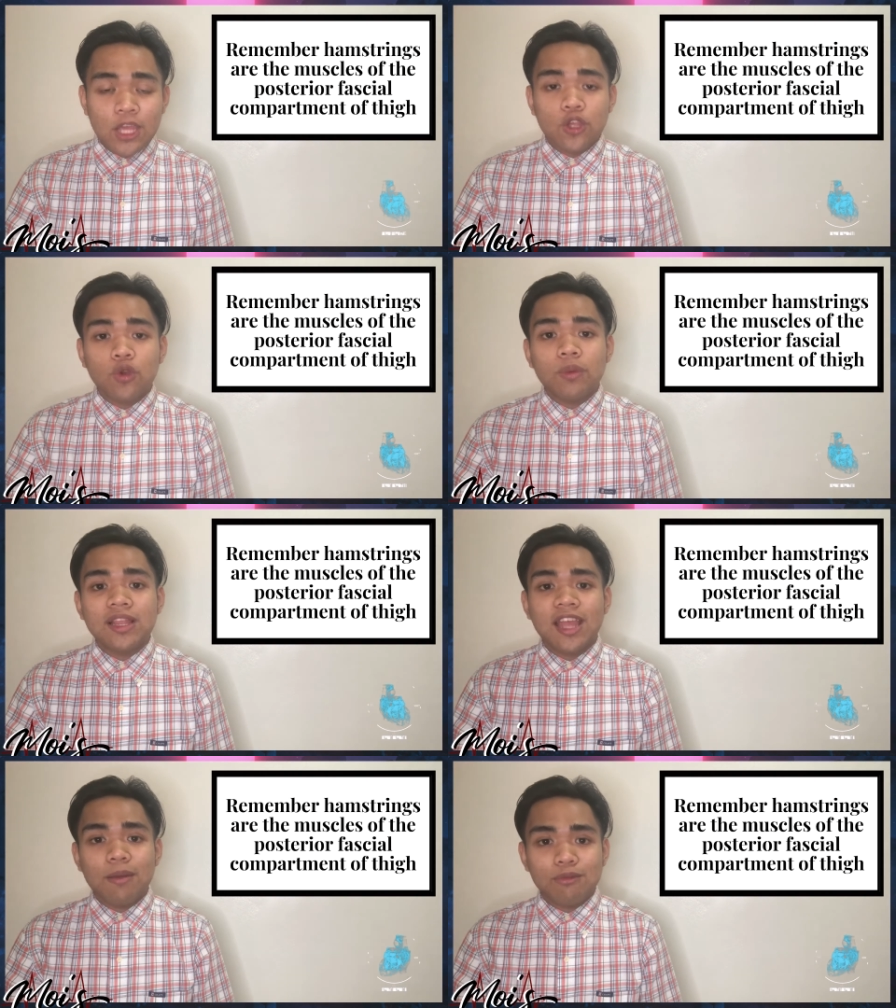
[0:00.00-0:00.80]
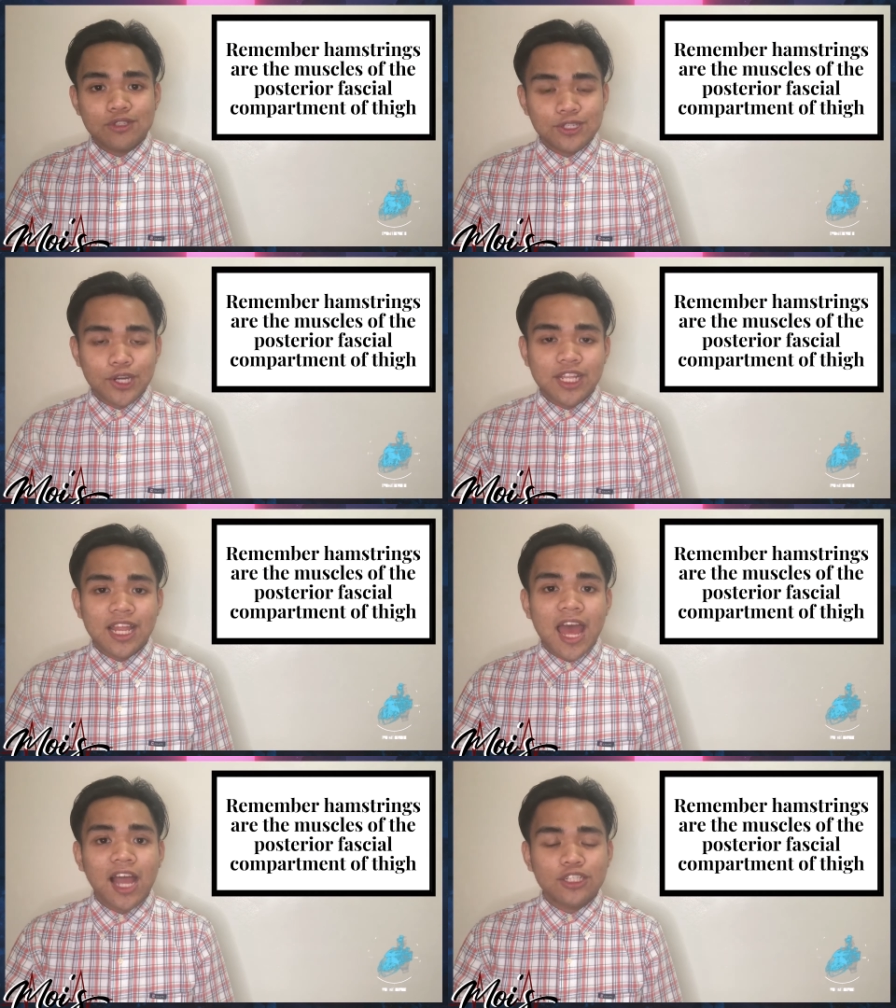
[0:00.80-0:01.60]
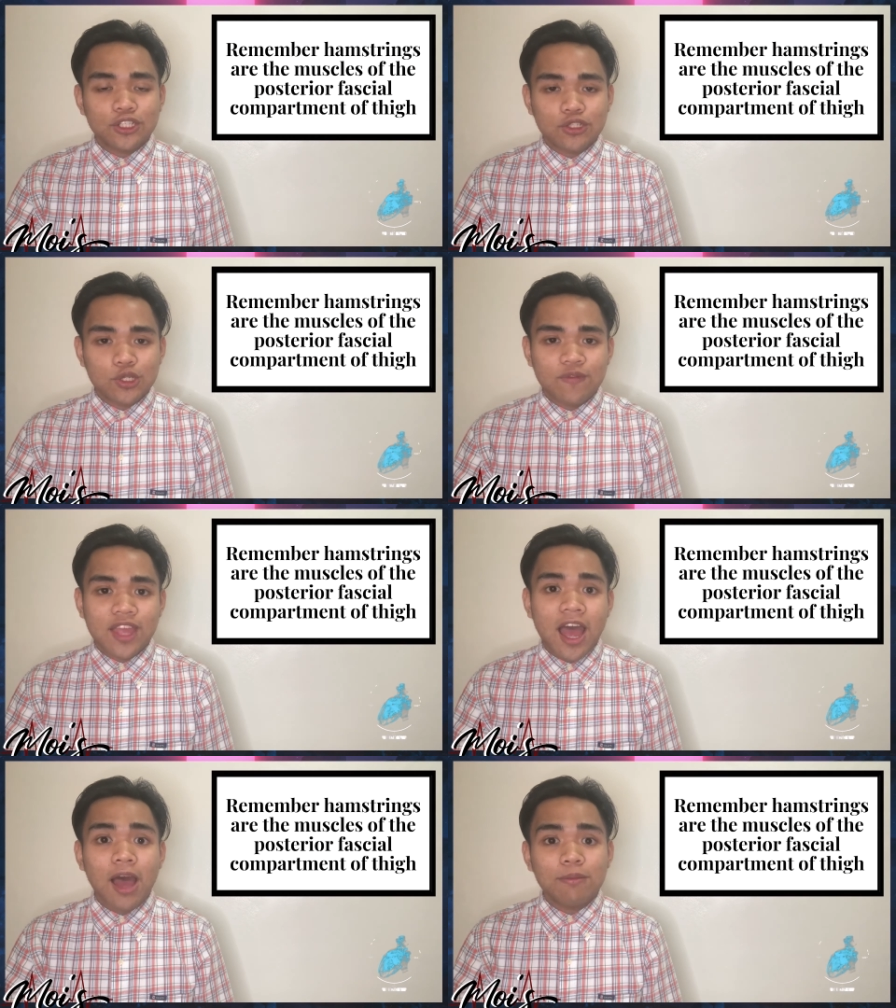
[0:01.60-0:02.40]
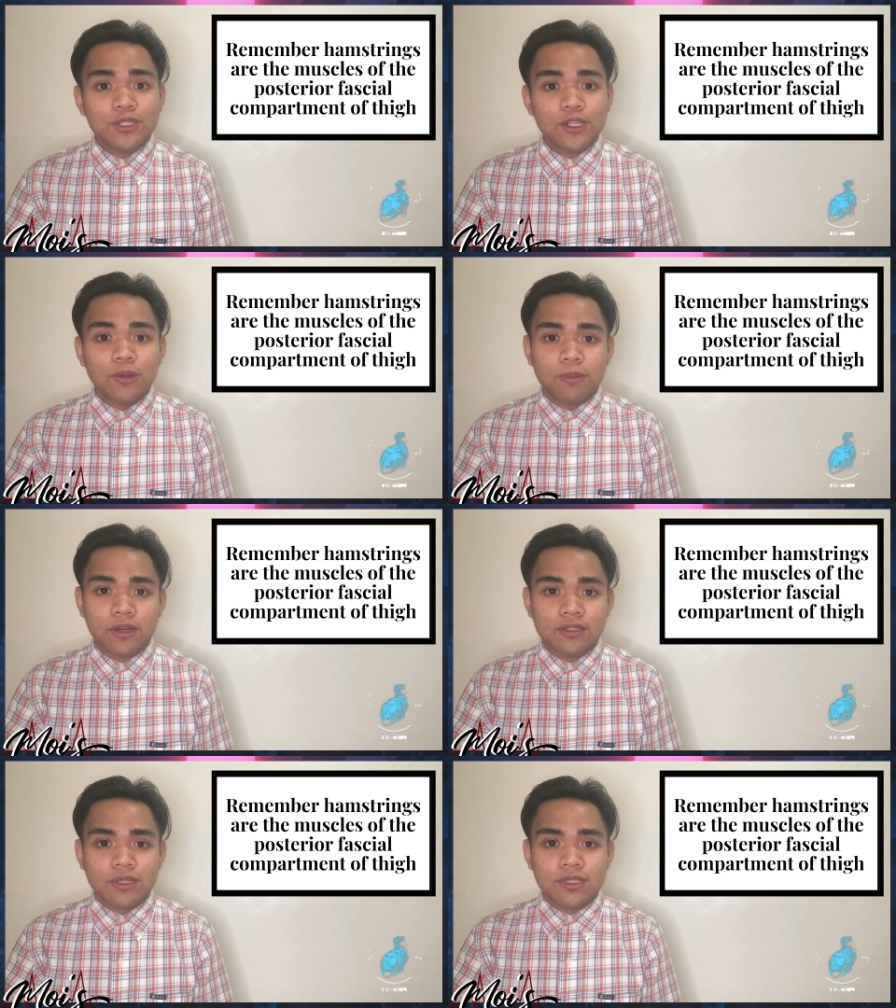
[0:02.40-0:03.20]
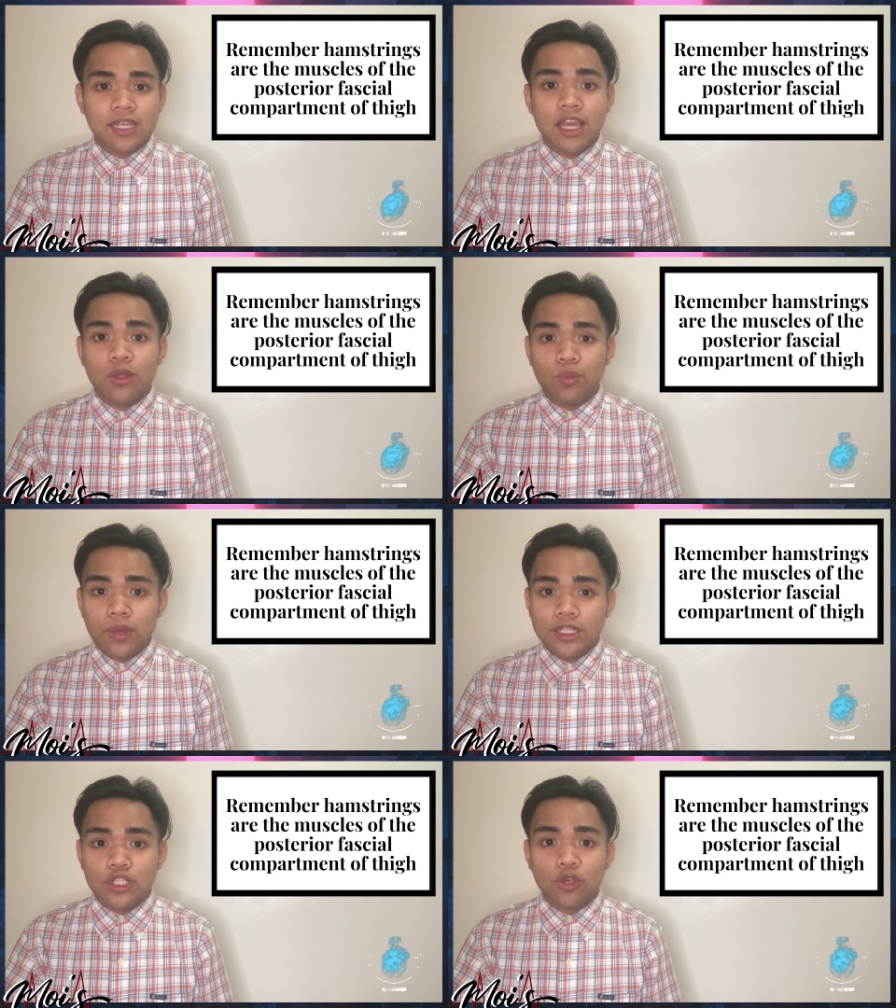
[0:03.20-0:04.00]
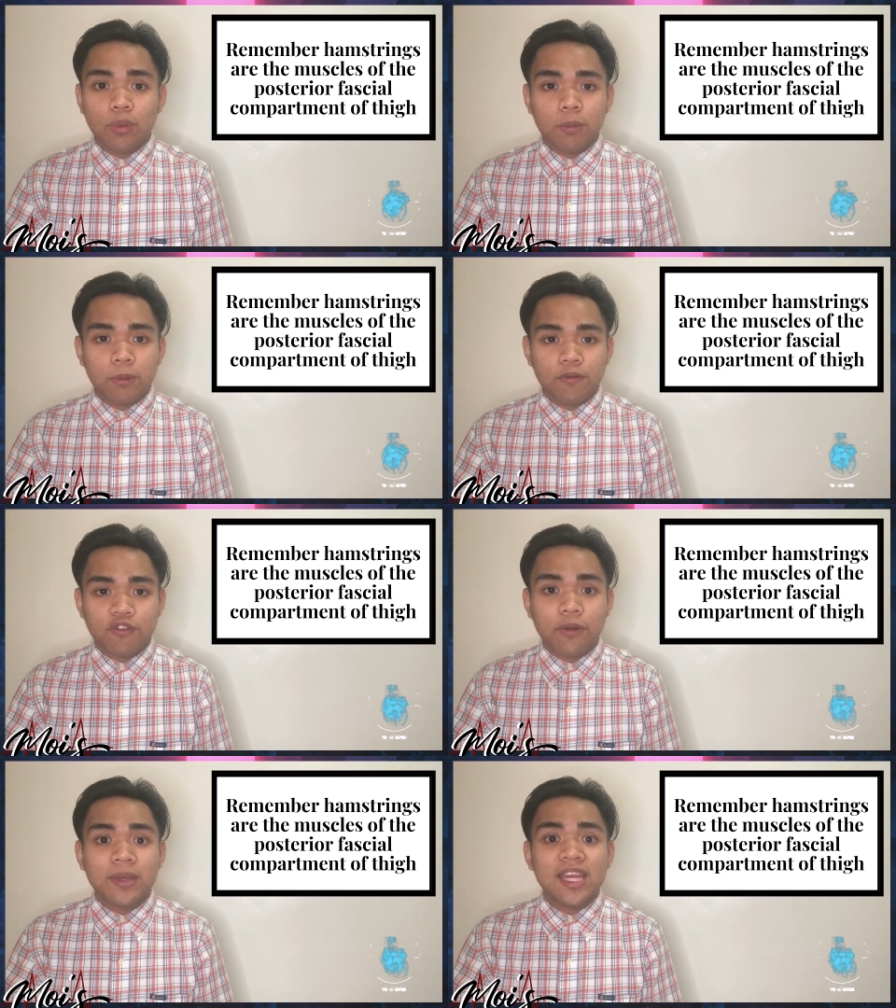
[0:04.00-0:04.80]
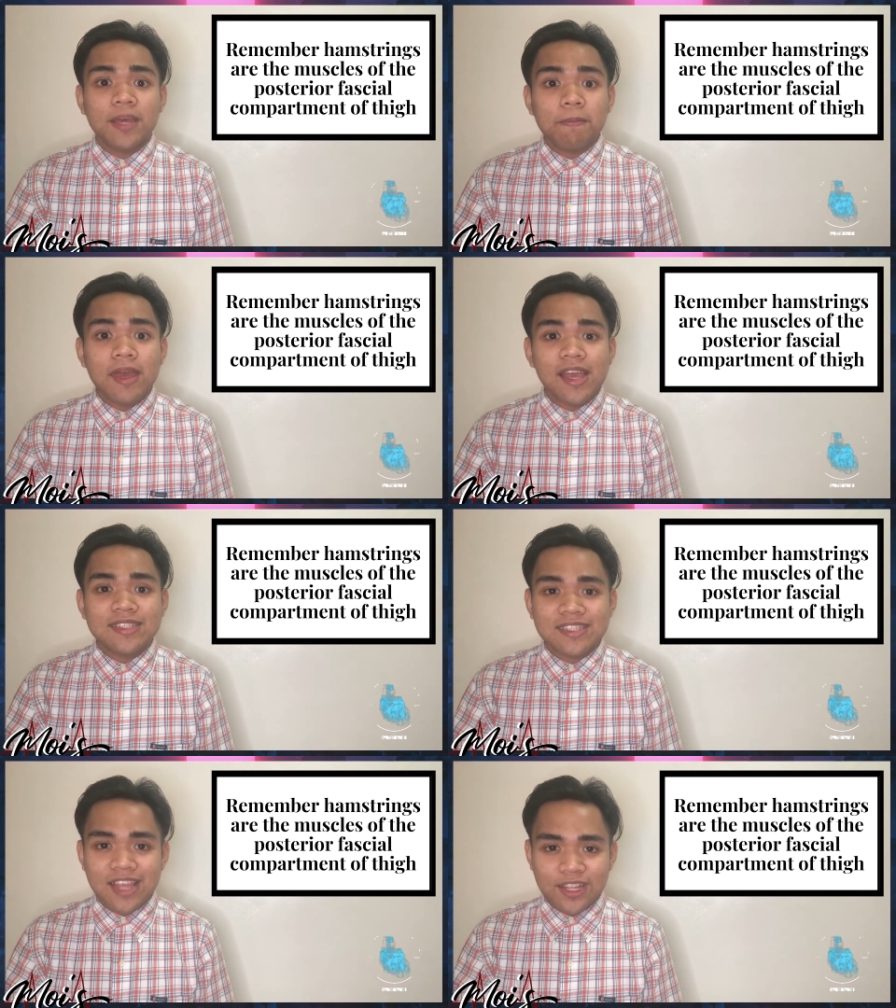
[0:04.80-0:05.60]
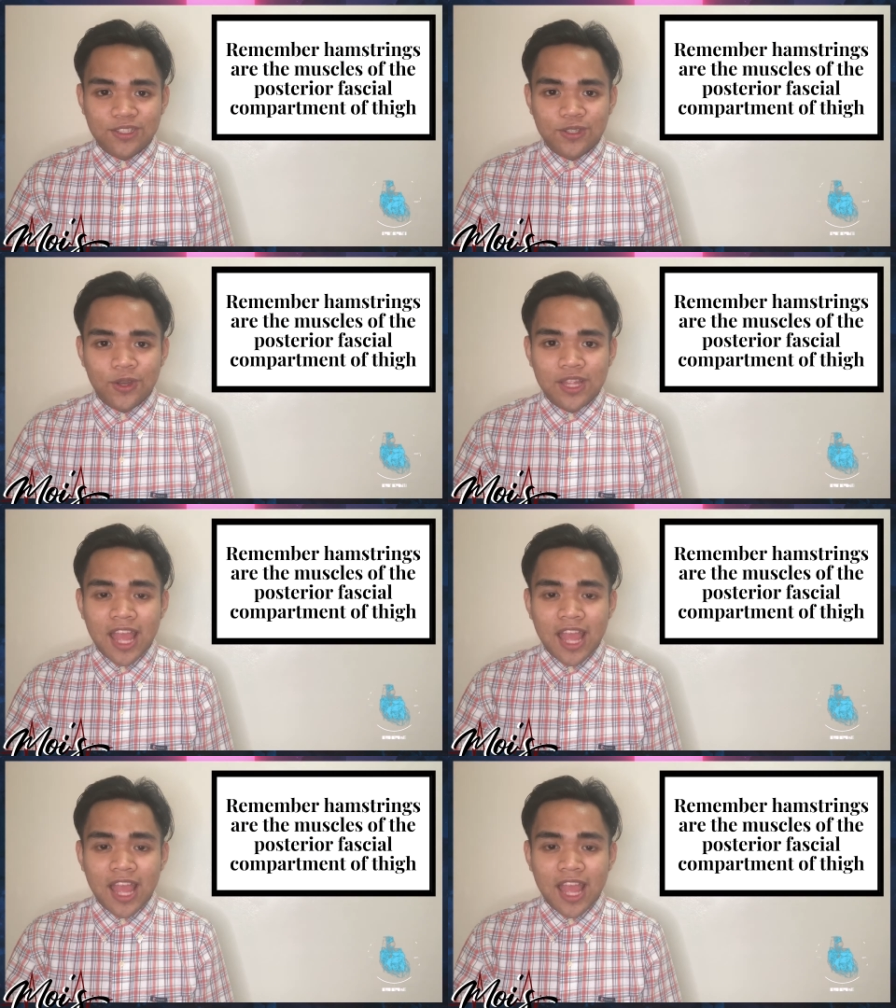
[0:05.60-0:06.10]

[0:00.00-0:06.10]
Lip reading: you will demonstrate the actions of the hamstring muscles, in which you will perform hip extension